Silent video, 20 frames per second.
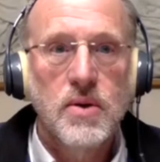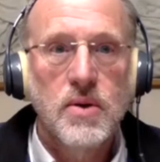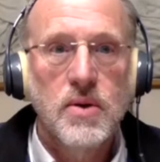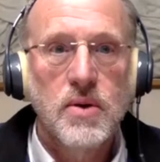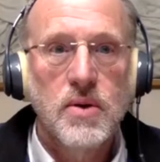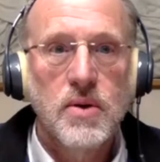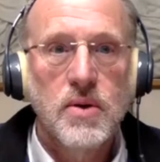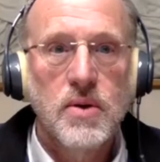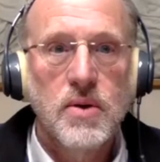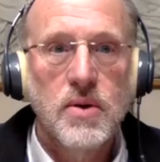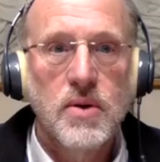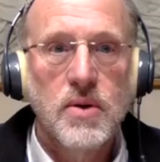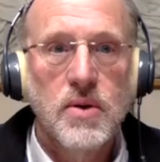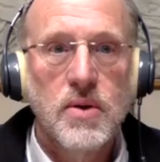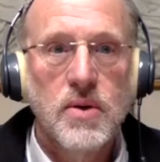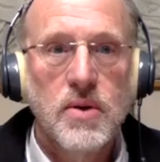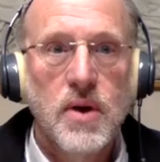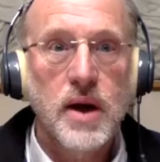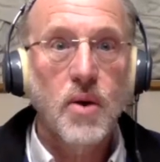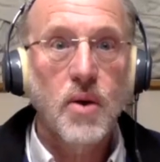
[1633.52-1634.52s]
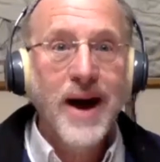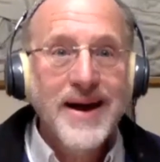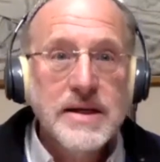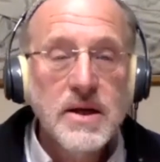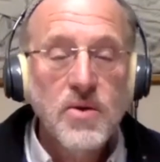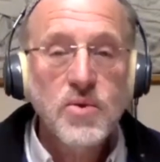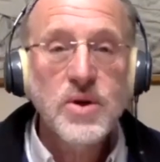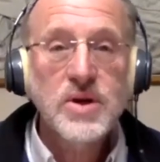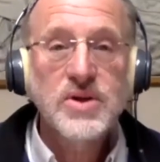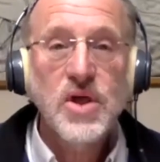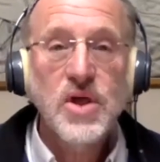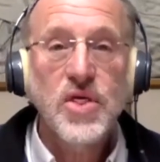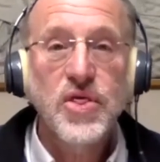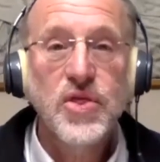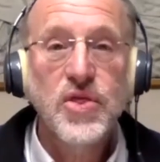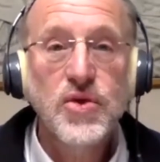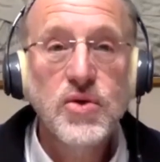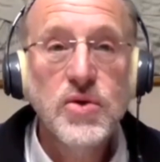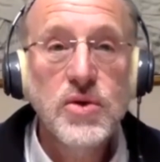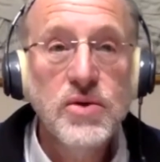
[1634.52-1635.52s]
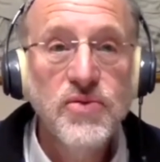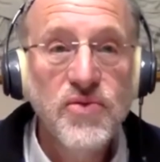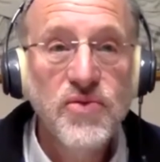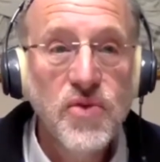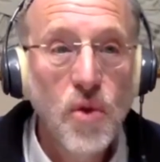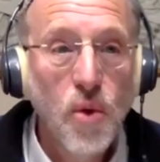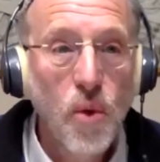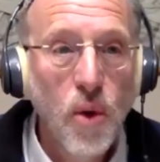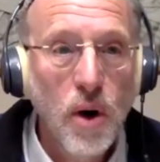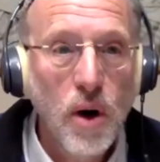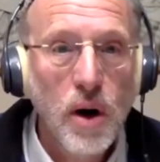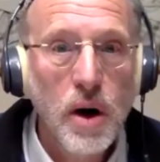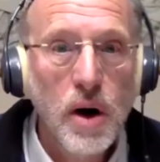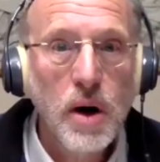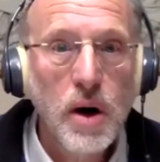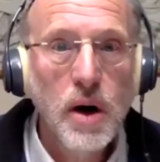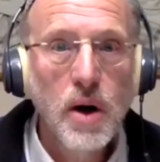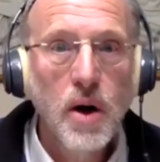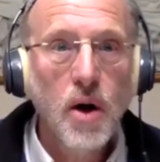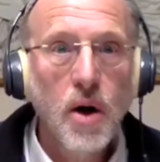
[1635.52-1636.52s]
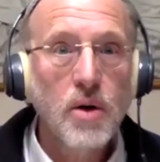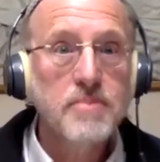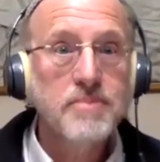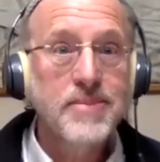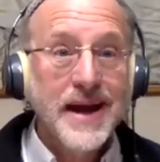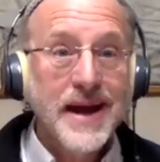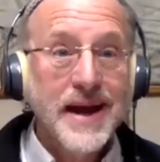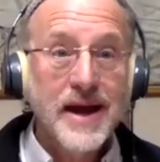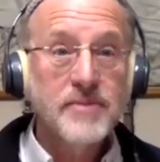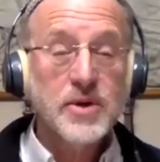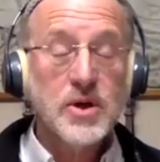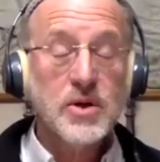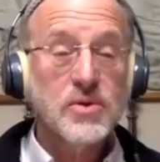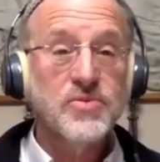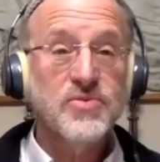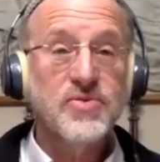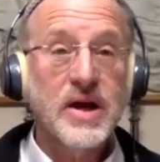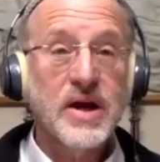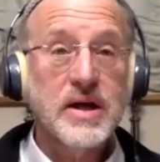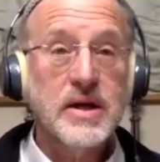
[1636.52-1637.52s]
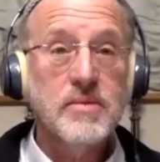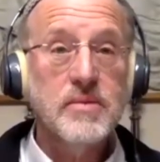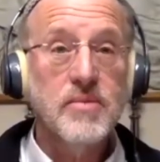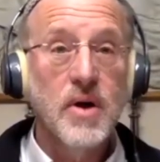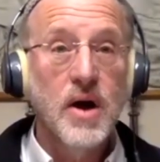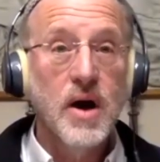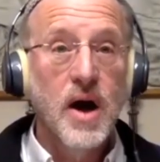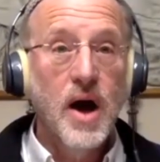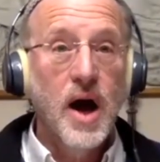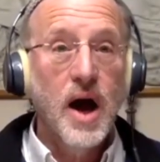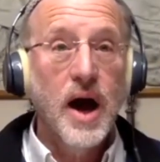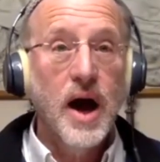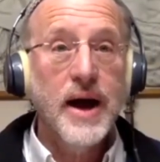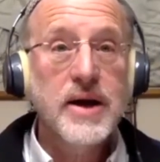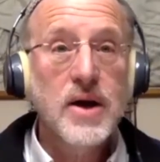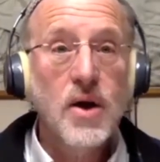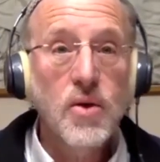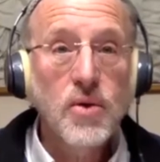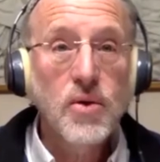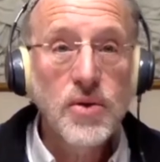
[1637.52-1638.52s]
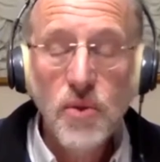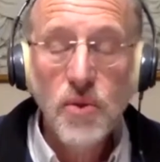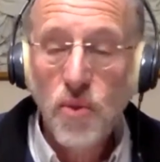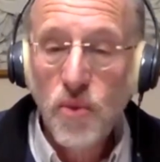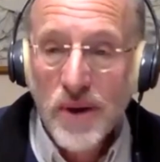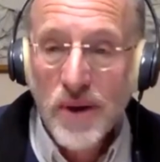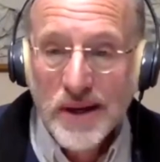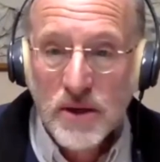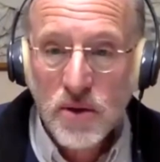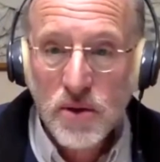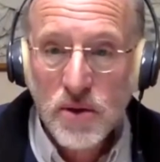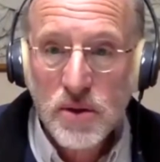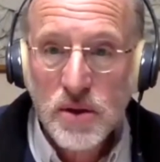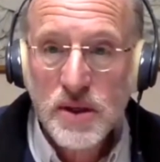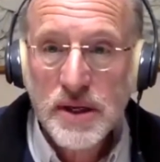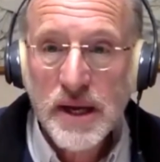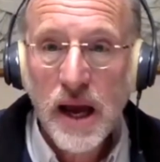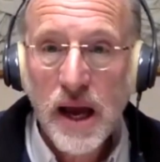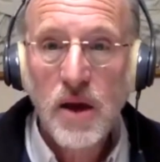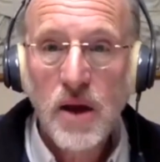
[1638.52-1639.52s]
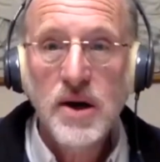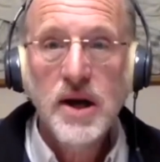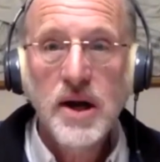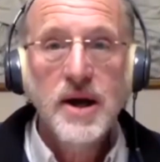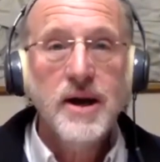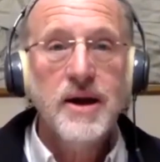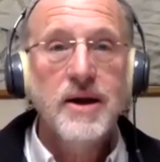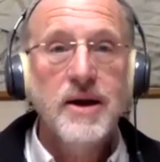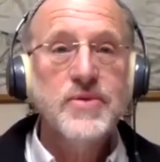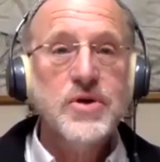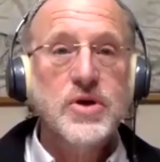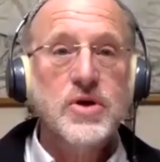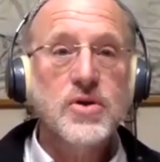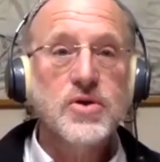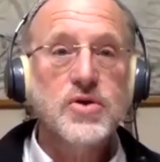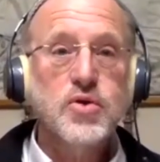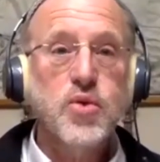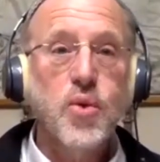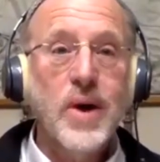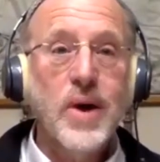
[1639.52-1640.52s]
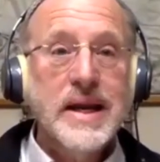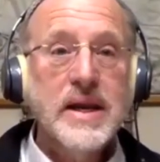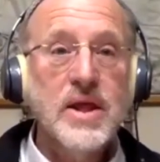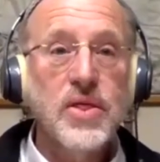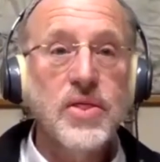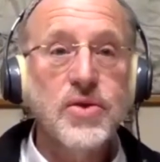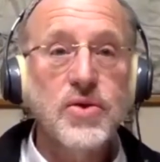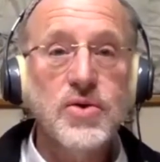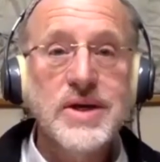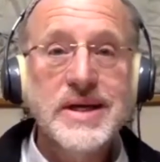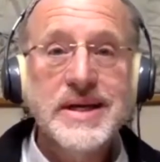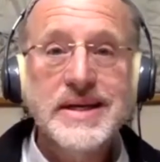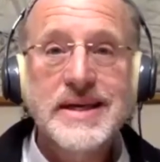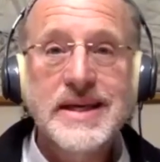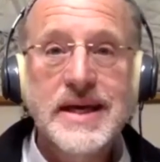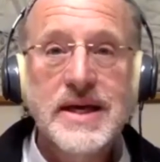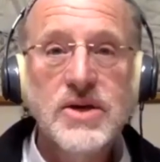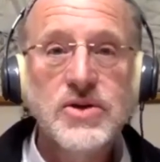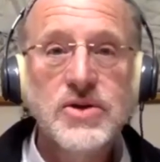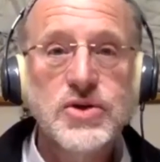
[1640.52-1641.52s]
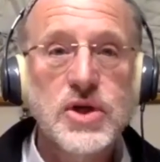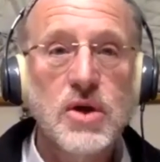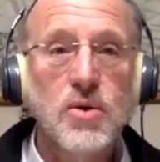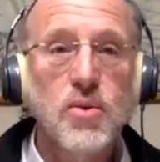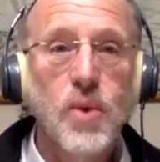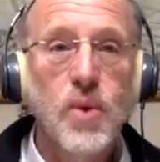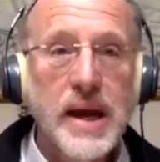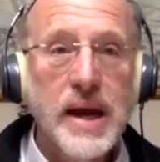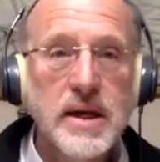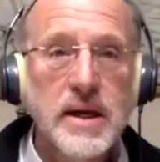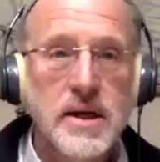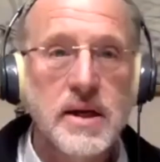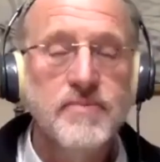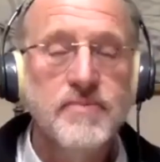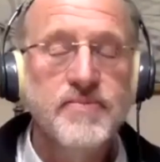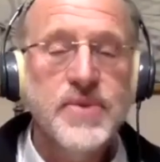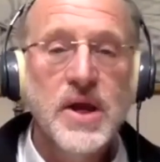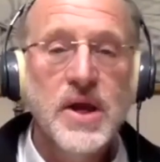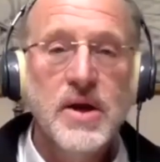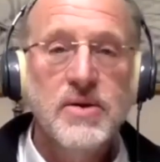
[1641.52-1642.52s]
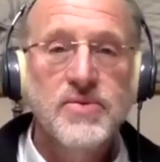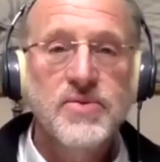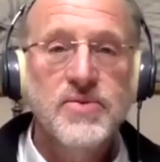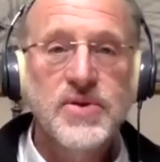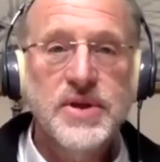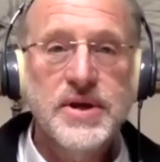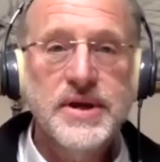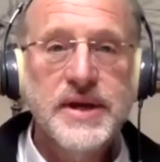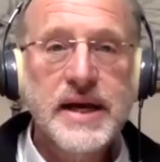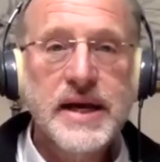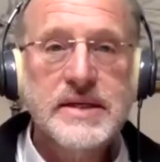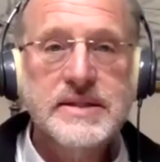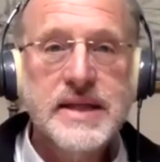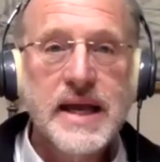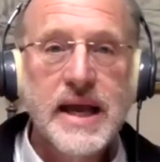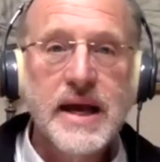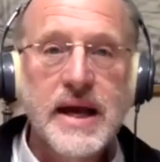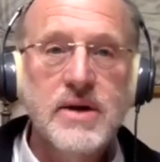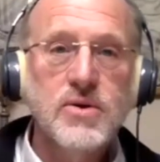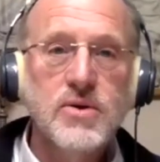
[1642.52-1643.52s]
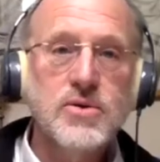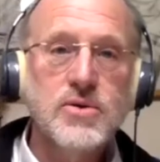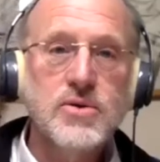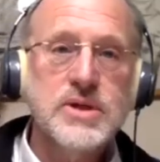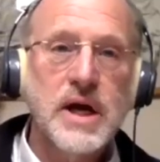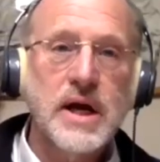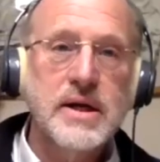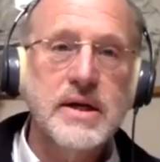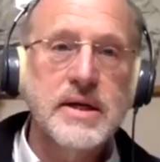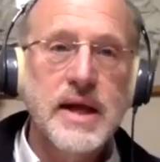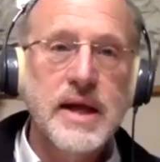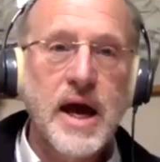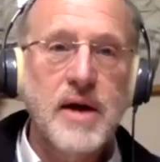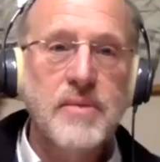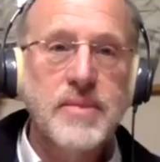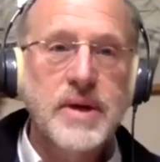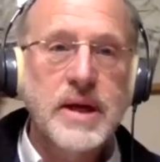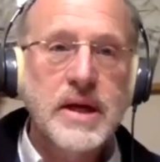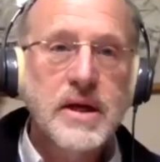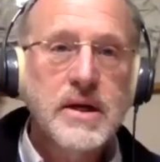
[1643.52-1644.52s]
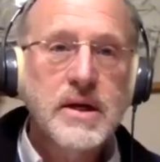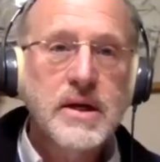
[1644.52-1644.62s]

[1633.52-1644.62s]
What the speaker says: I go, what? We're on the 3rd floor. Oh, I'm Emek Rafaim. I go to the window to look out, and there are 20, 30 kids there waiting for the next aerodynamic